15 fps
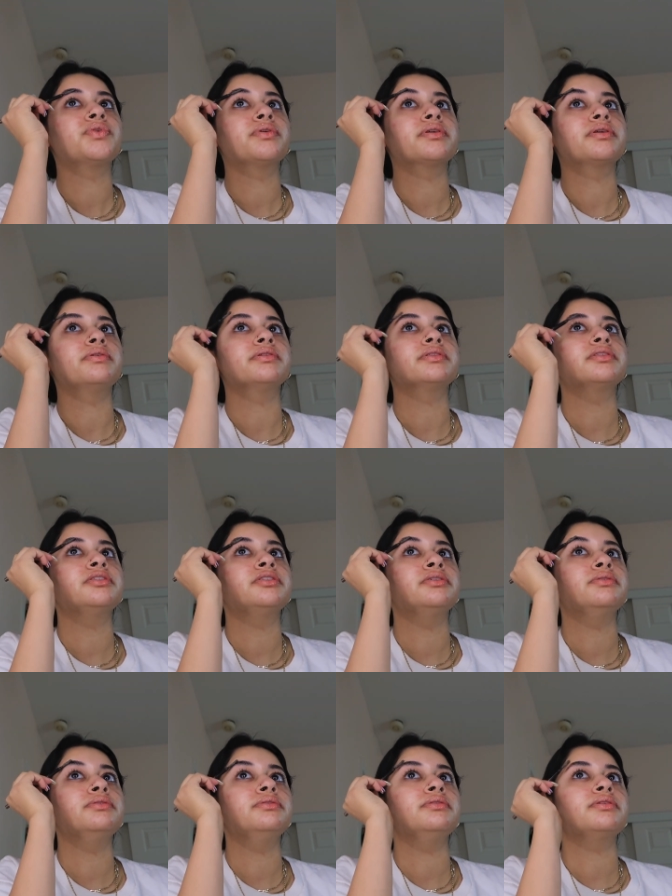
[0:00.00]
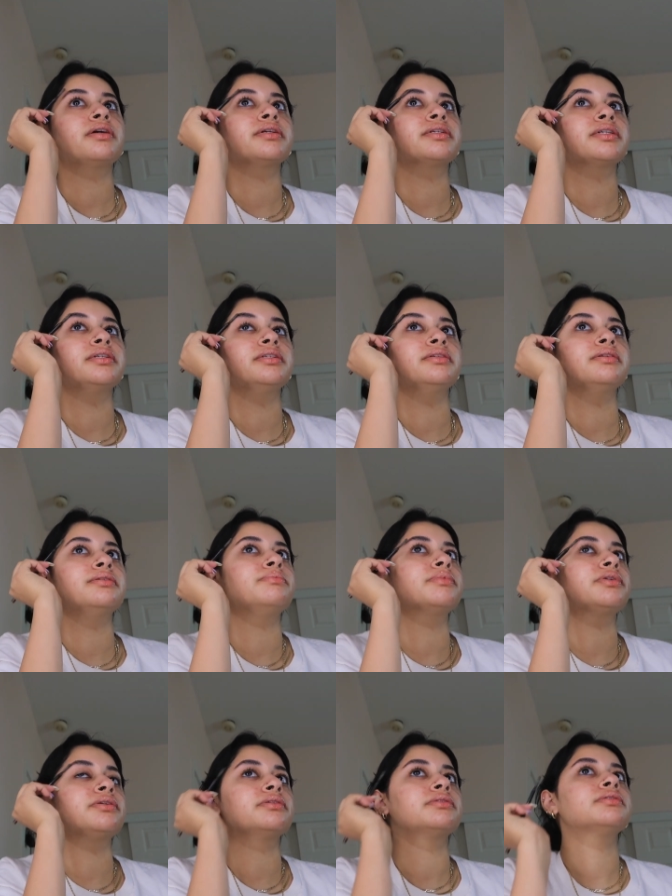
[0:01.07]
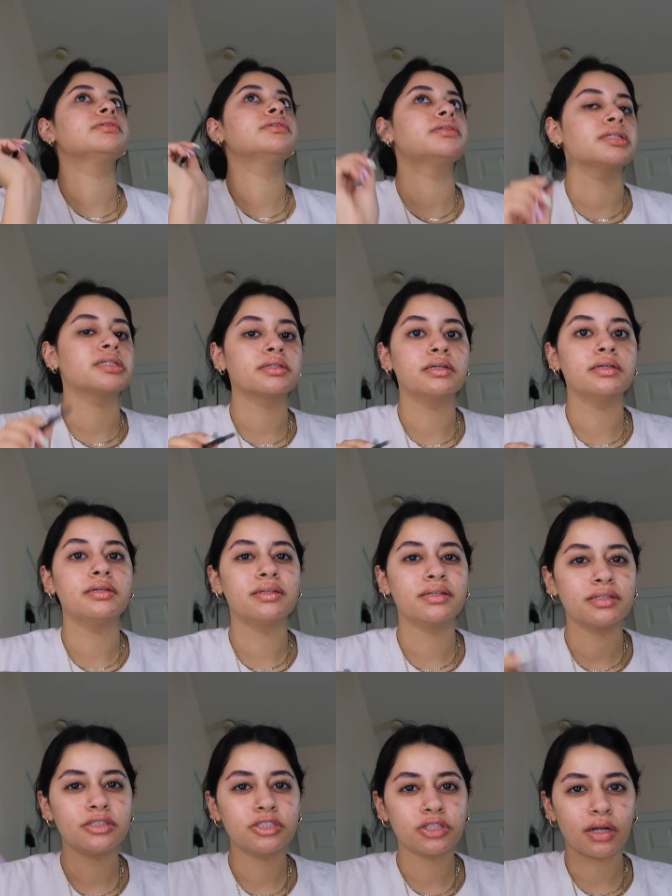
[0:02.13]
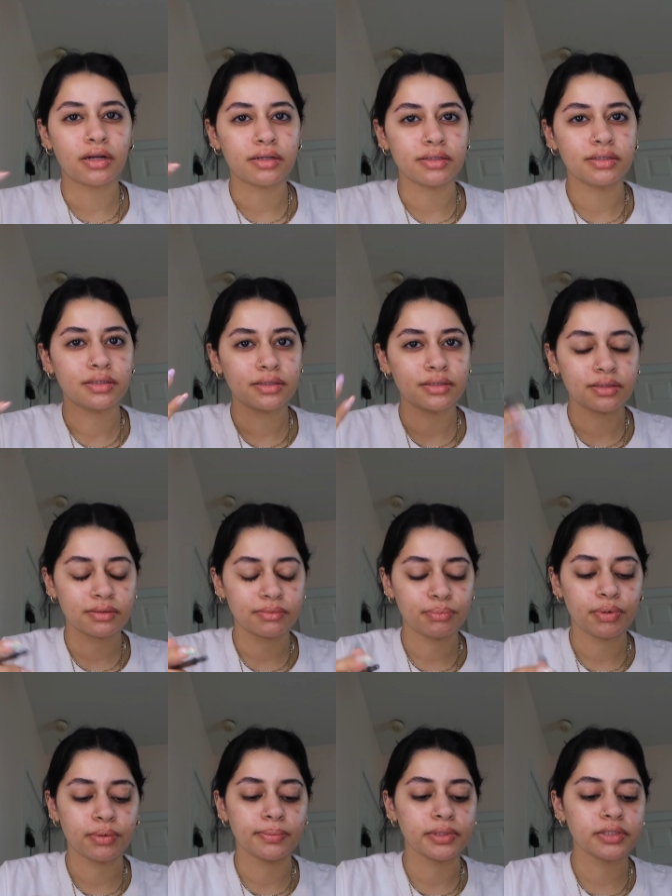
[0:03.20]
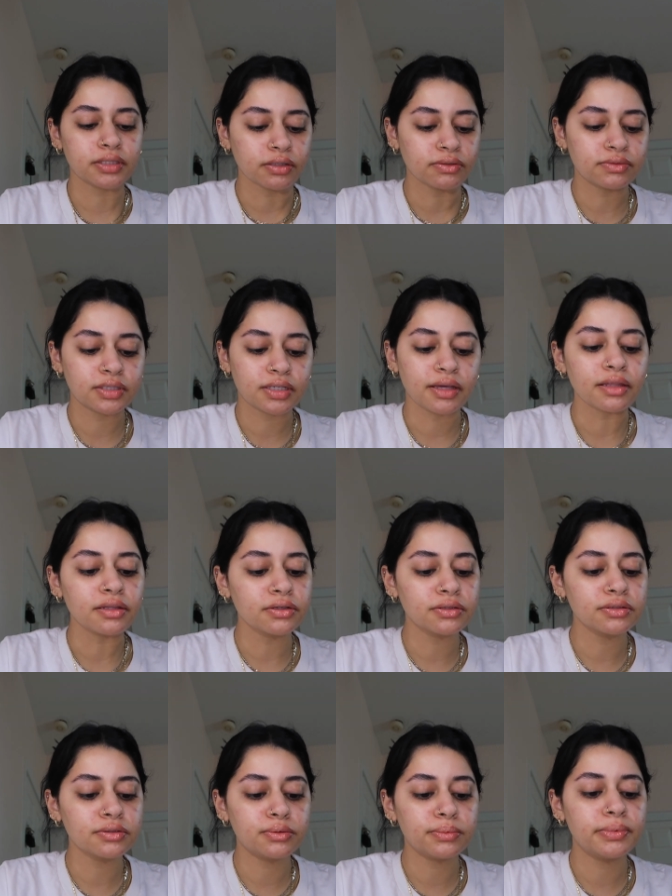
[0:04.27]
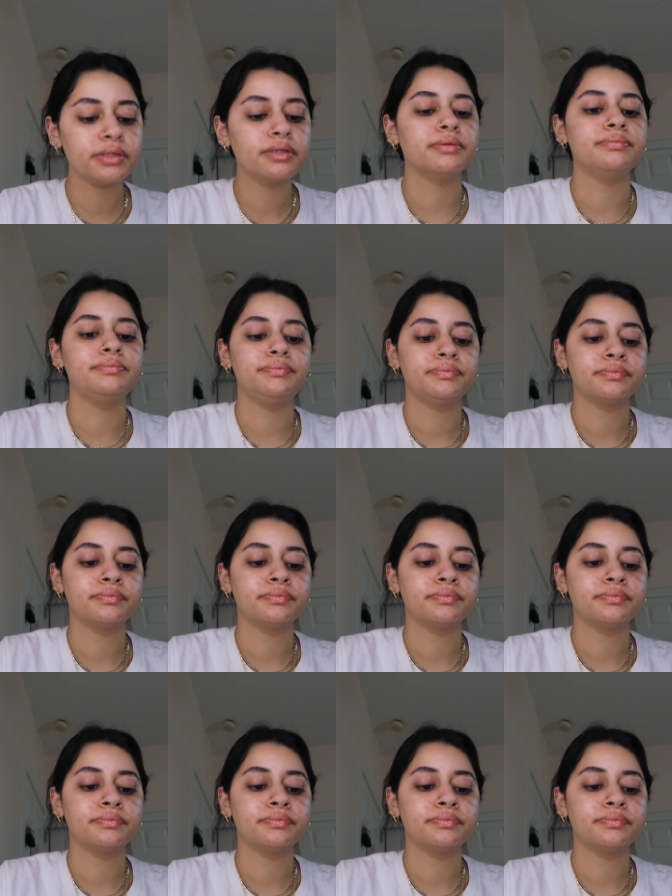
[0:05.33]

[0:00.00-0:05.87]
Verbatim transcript: we're going to Ikea. I'm currently like trying to put myself together a little bit.